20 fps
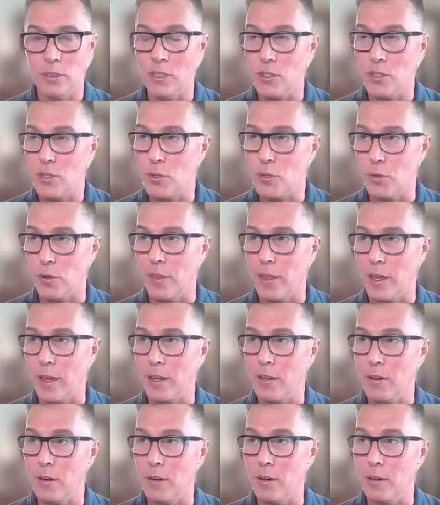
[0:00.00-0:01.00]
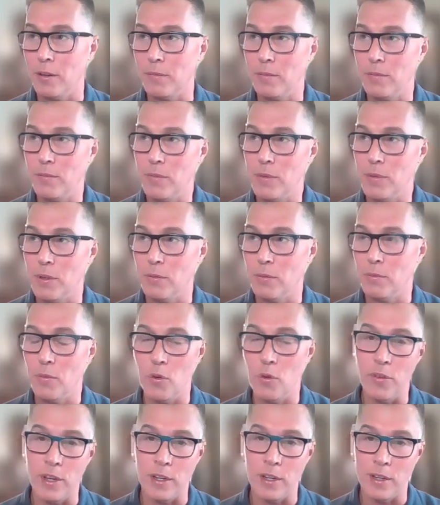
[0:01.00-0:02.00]
ensure that you're
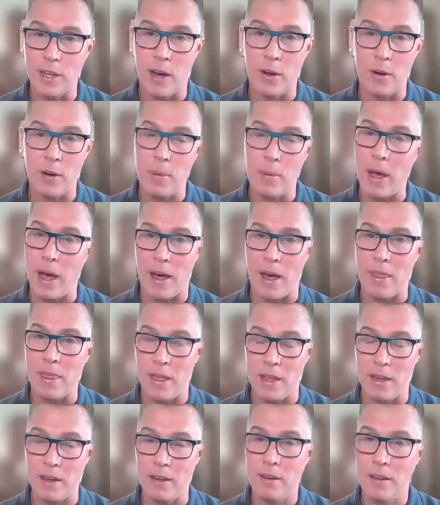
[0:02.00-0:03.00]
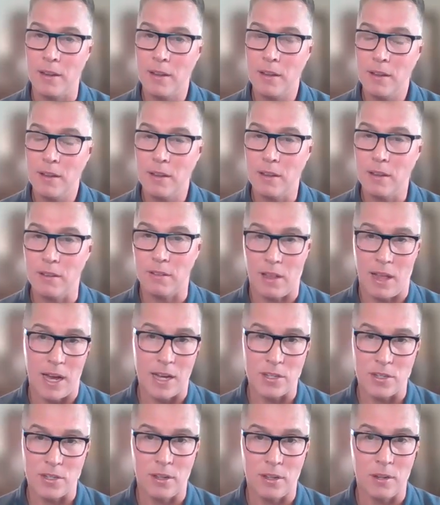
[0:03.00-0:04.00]
moving down a path that is
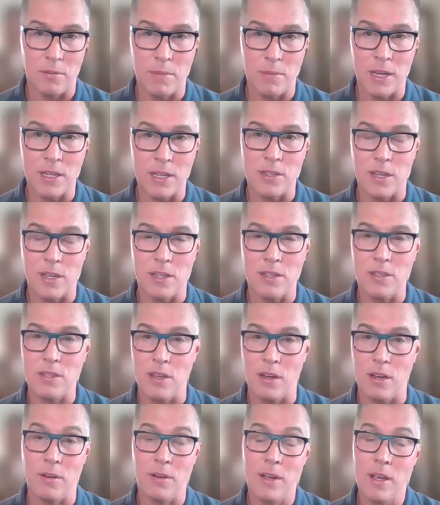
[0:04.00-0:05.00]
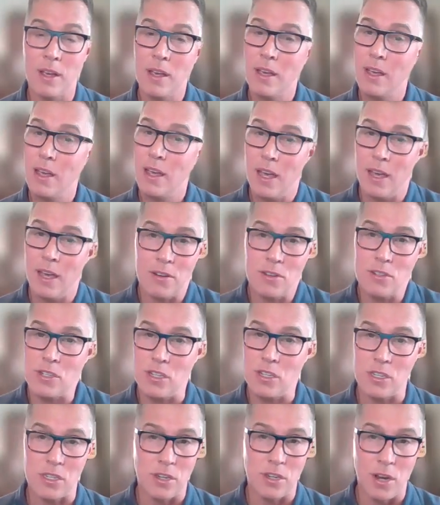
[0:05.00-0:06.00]
logical and makes sense. So, and there's
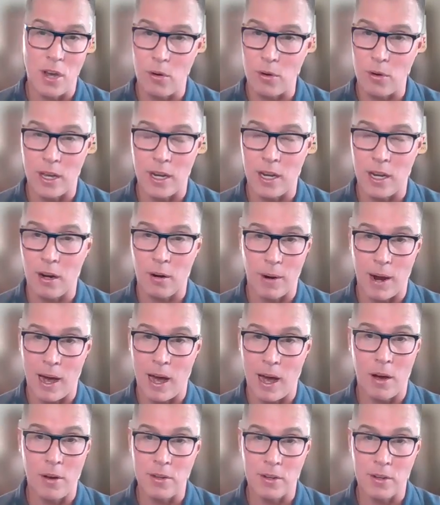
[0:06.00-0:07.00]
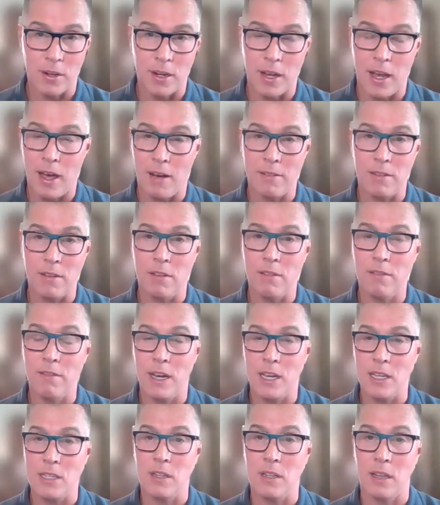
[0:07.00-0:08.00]
just no getting around. You're going to have to
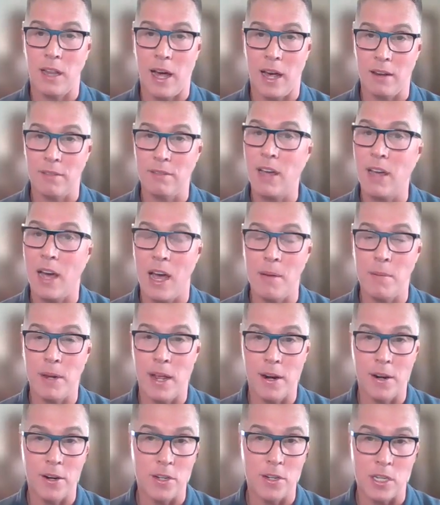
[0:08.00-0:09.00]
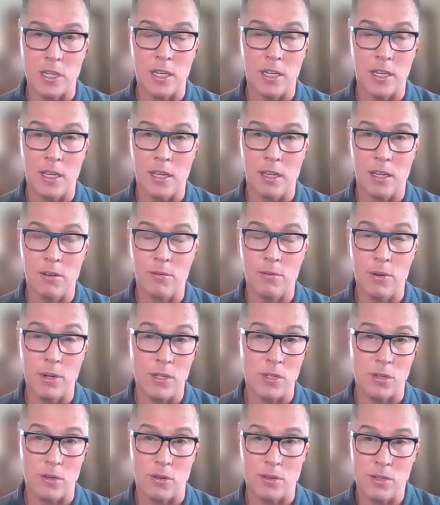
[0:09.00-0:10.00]
invest a lot of time and energy
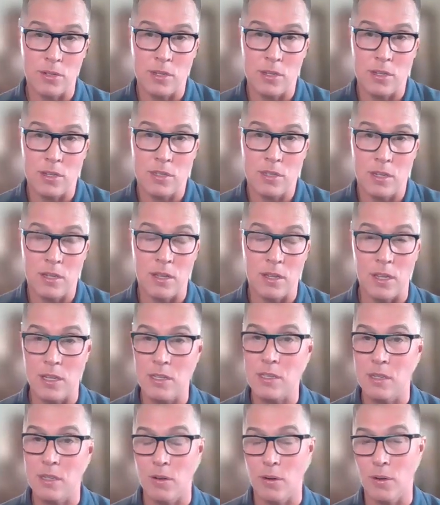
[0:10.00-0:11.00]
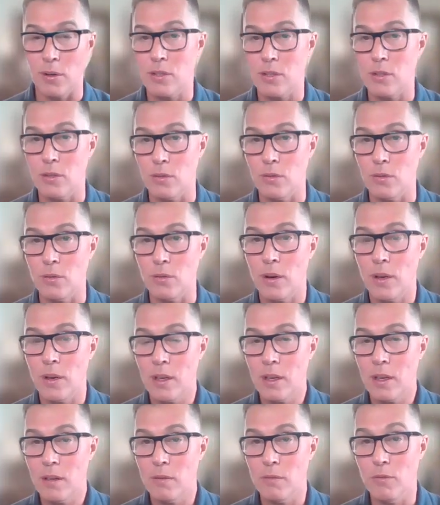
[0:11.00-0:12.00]
resources in this in order to
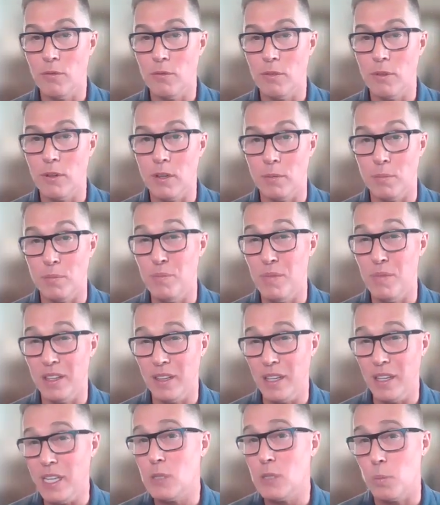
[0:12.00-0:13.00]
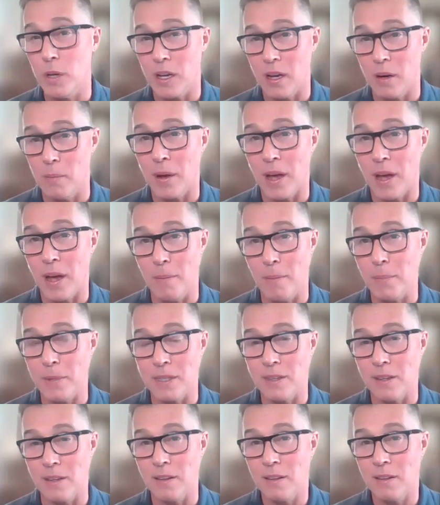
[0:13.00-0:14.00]
at least become
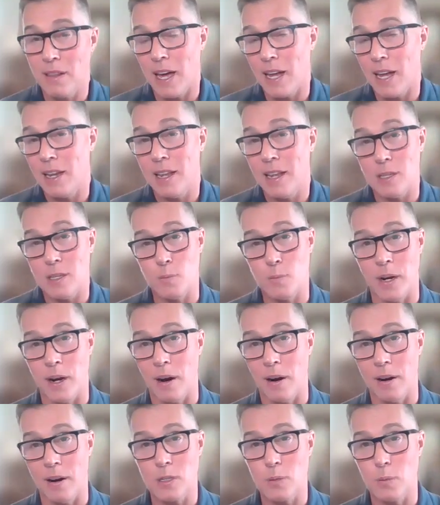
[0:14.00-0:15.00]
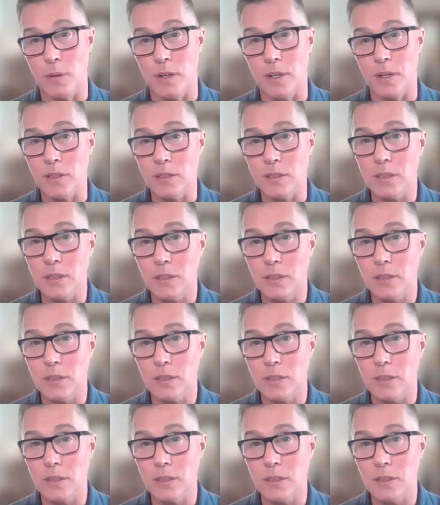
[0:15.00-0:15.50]
competent. That has been our experience.